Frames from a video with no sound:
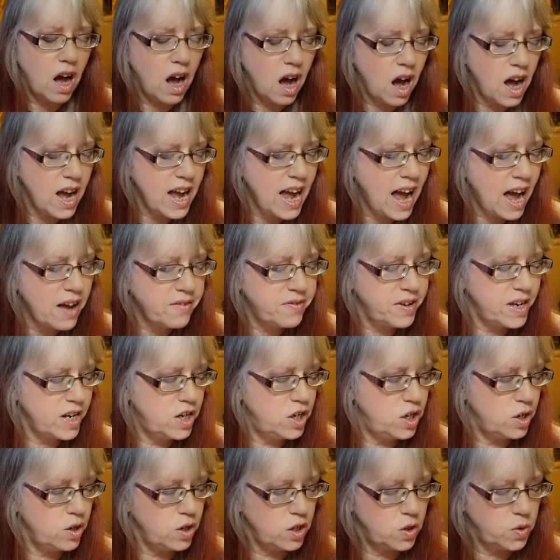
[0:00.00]
I have
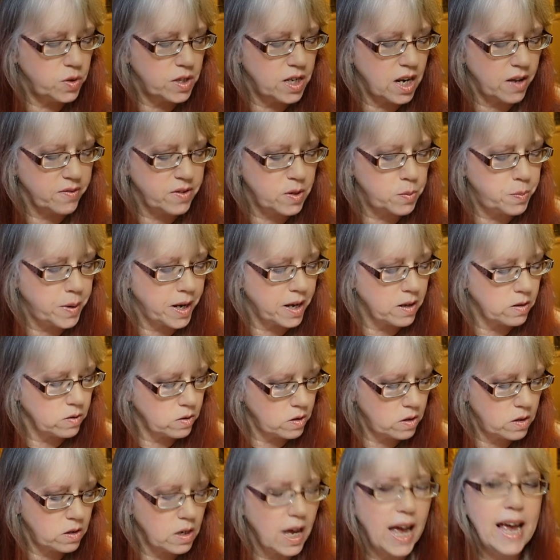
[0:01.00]
issues with love
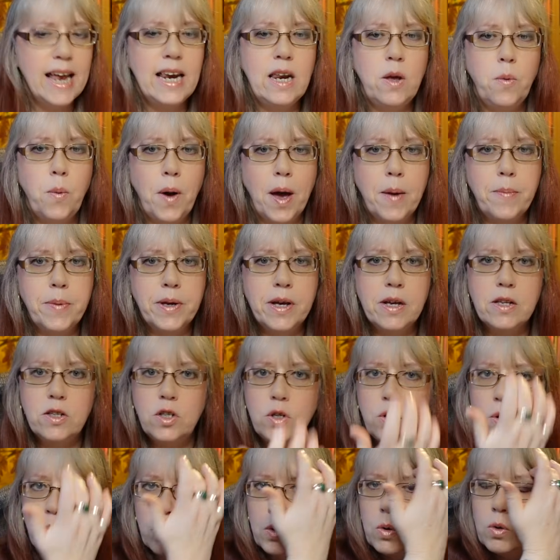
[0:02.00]
spells anyway, because
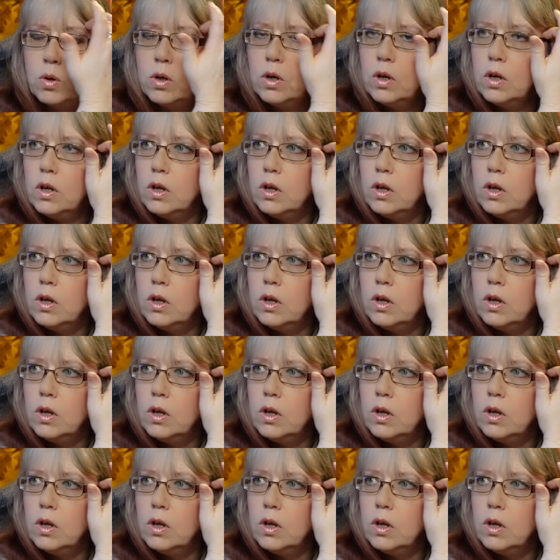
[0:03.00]
you're